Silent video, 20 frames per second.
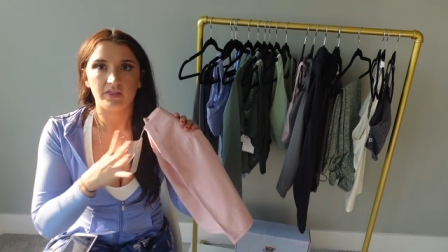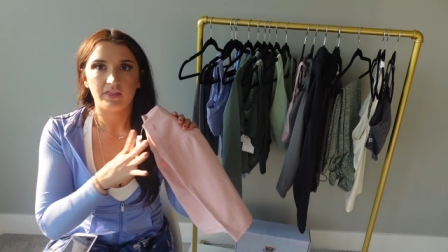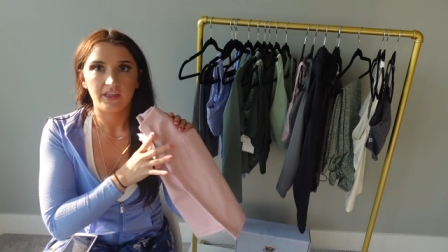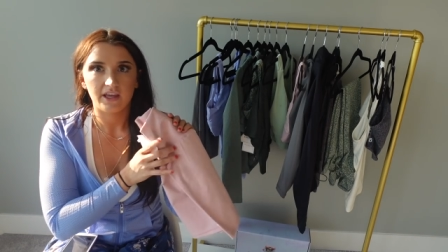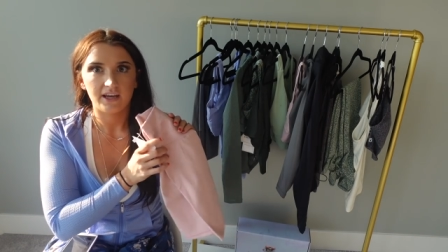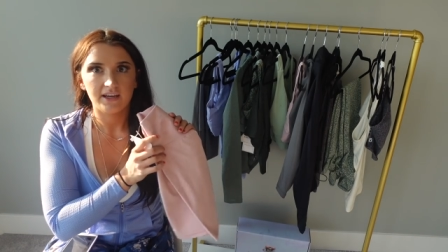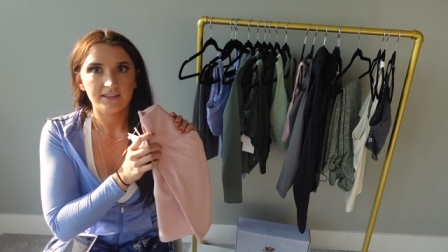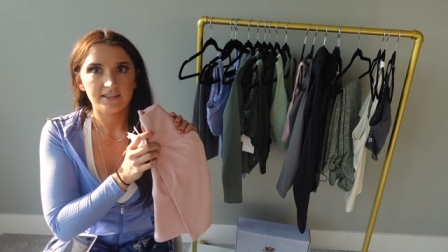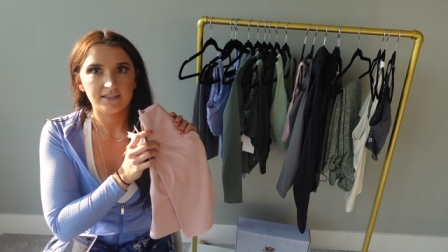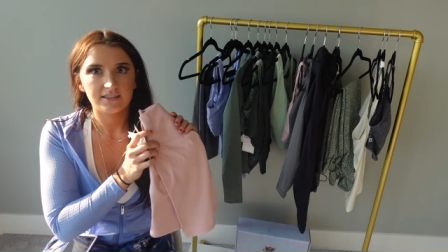
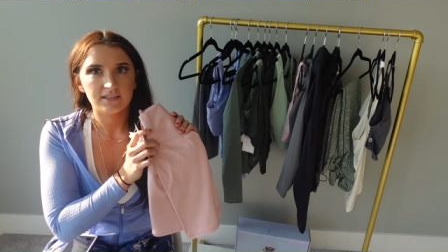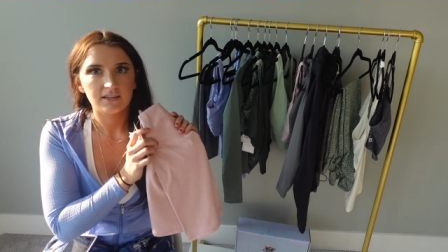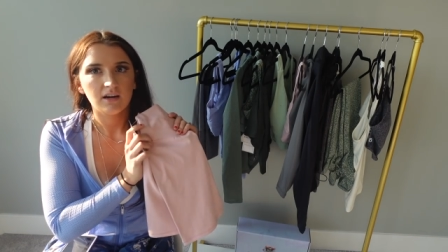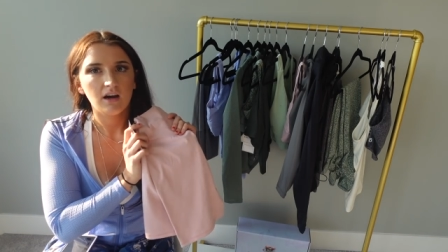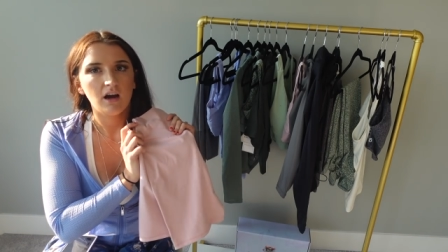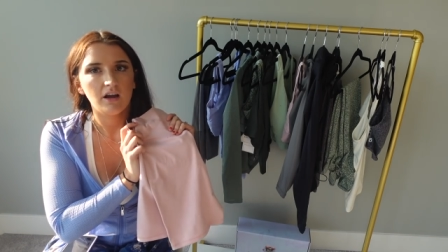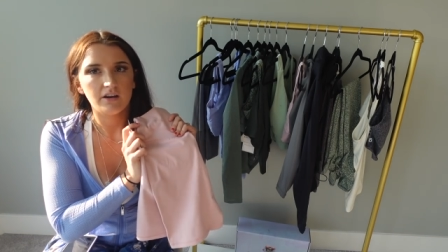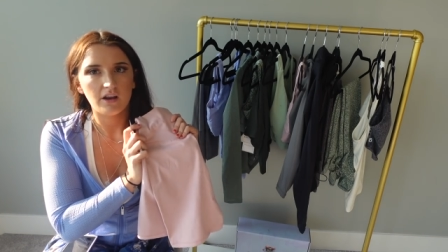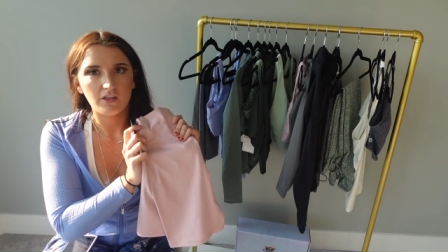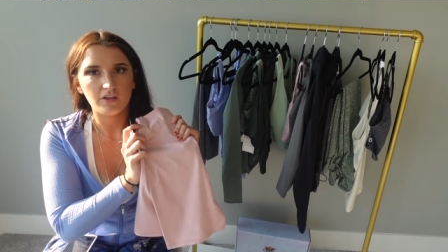This
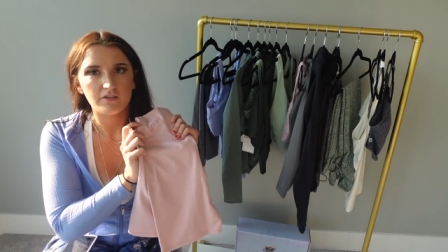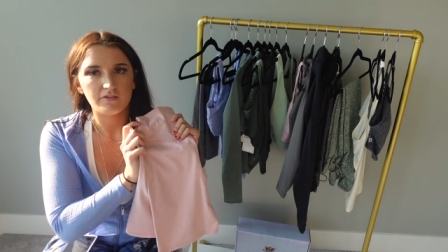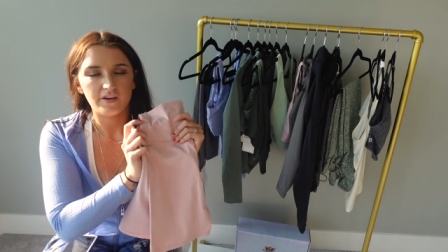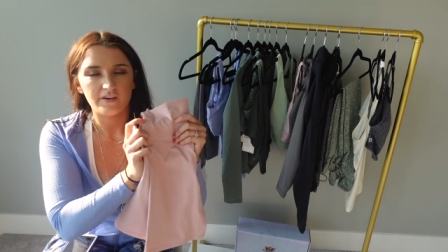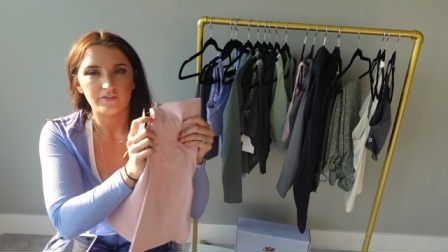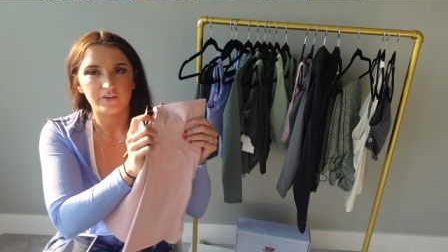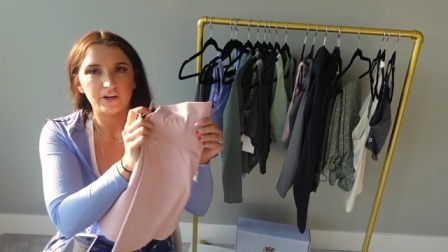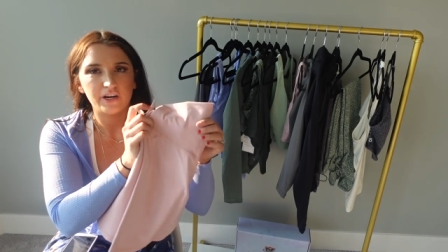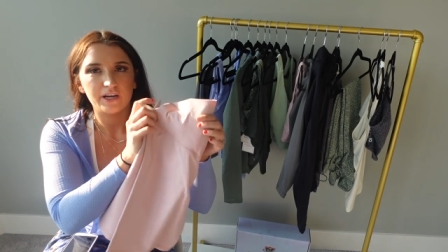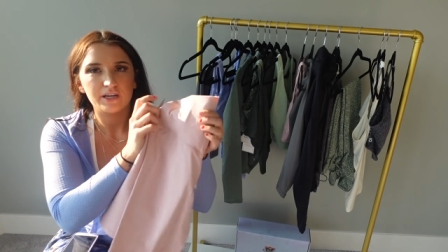another
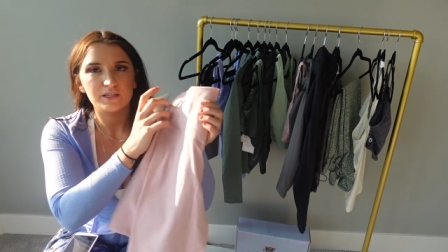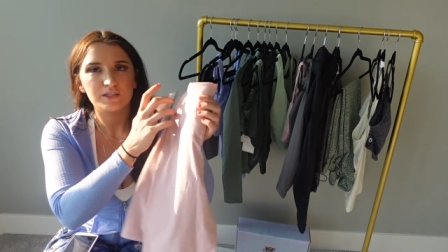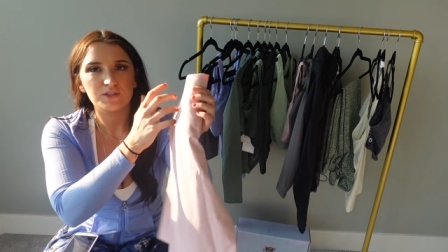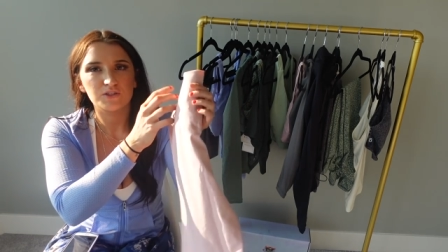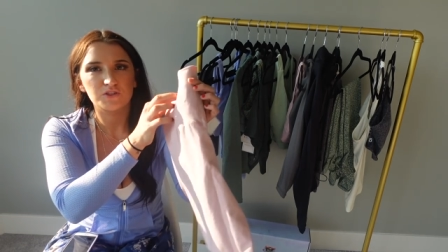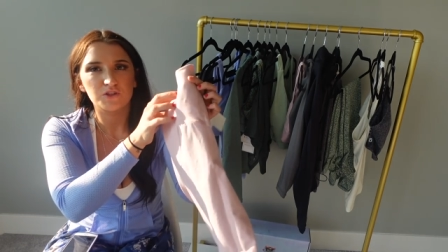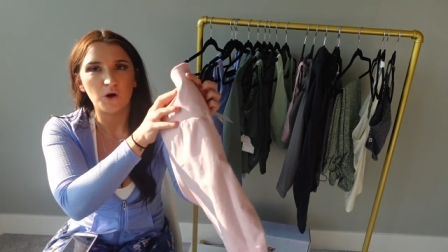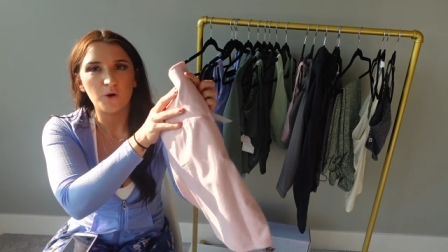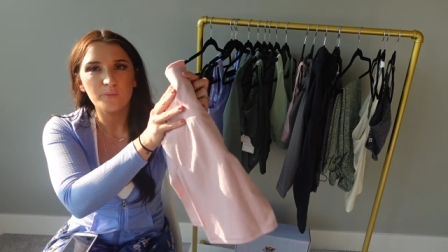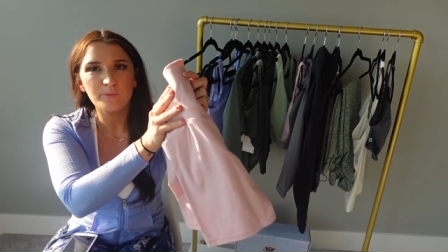favorite. It
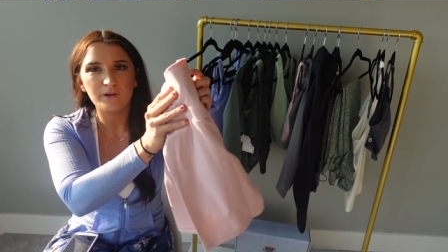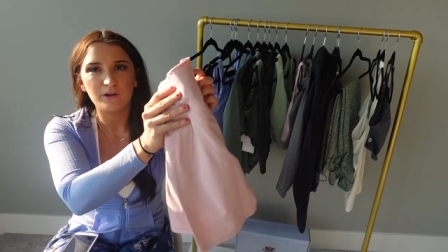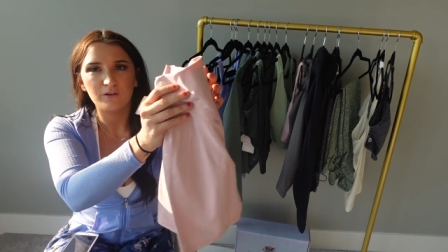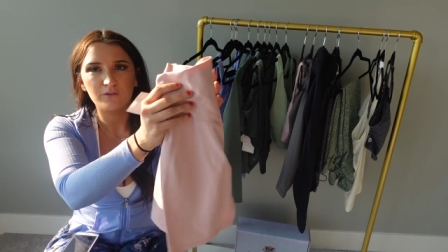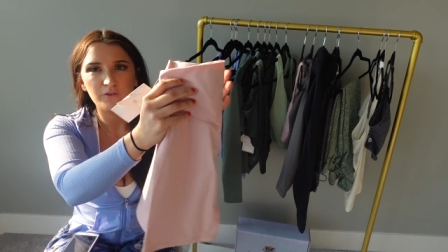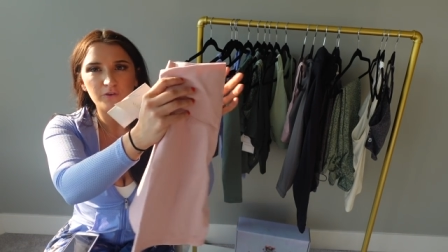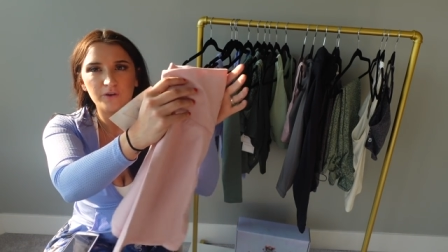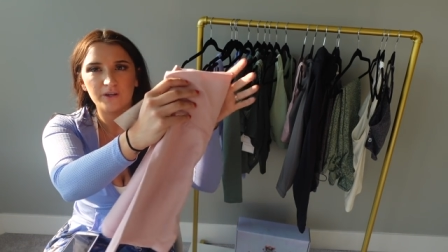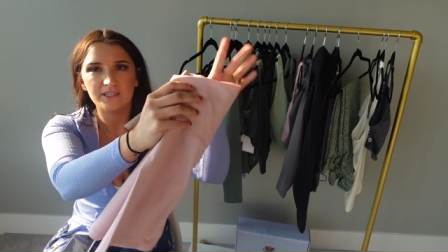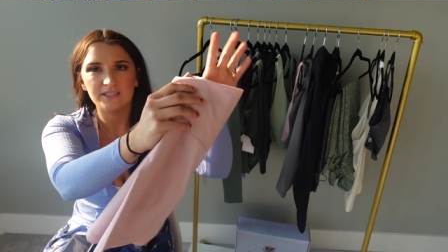is so beautiful.